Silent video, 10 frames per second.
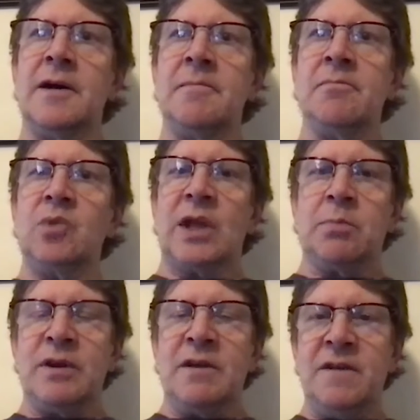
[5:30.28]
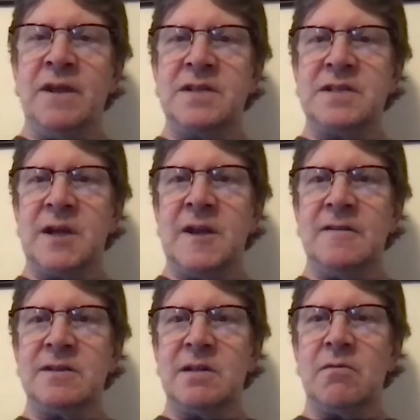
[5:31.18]
like pre-feed
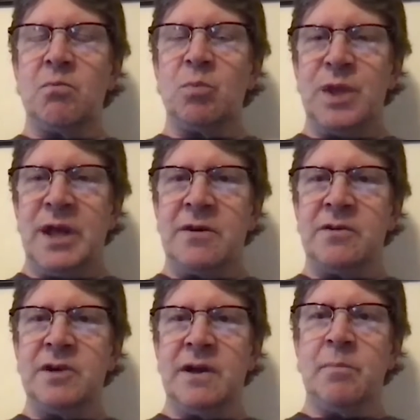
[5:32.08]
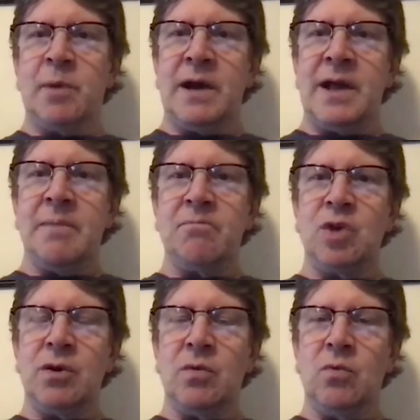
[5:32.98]
studies that are done by,
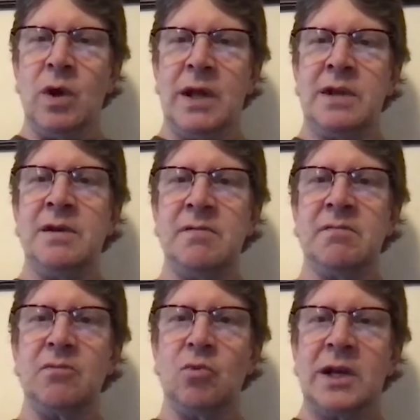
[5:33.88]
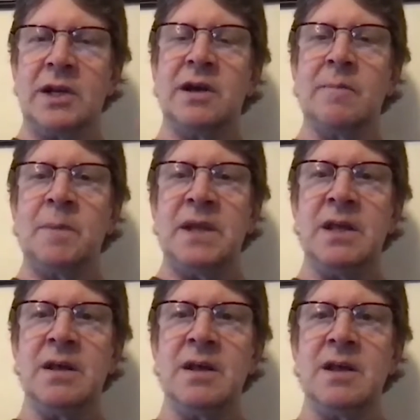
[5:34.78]
you know, one
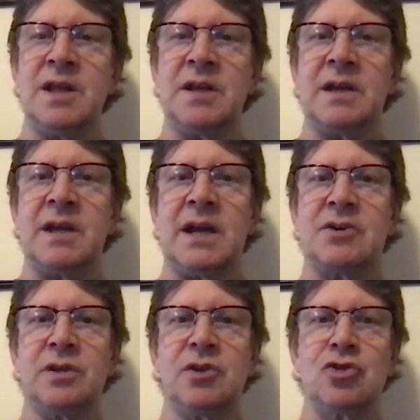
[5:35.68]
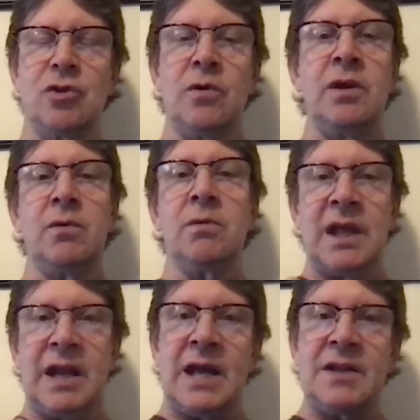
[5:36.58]
company that can actually show
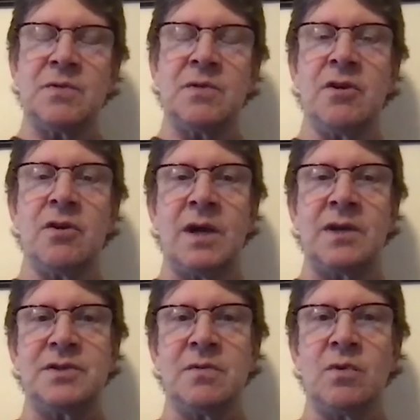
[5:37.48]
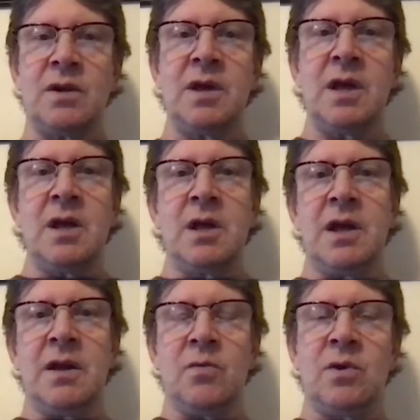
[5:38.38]
you and answer your question, where,
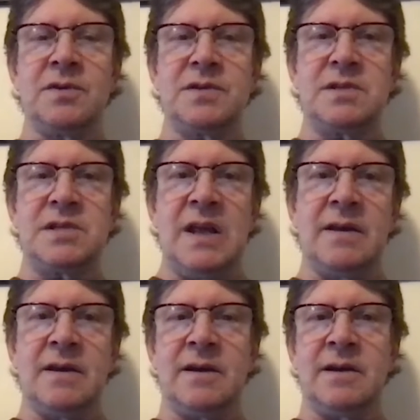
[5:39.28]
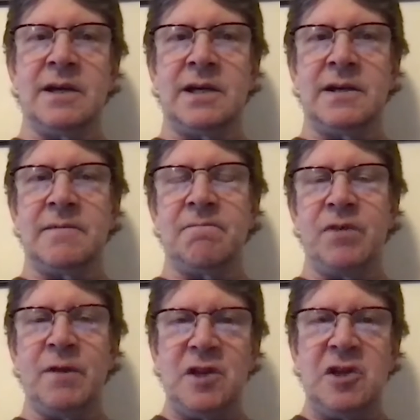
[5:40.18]
in other words, take a
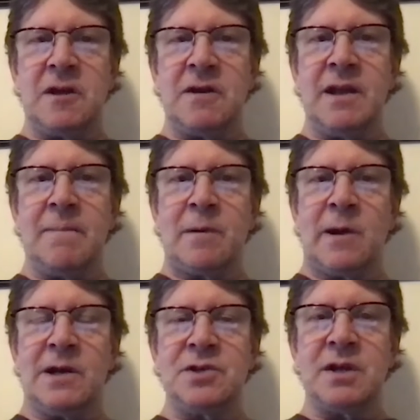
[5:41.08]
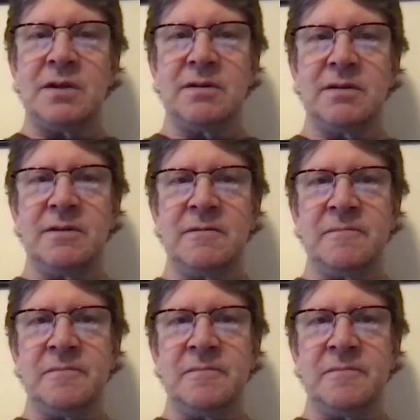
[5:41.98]
50-ton-a-day project,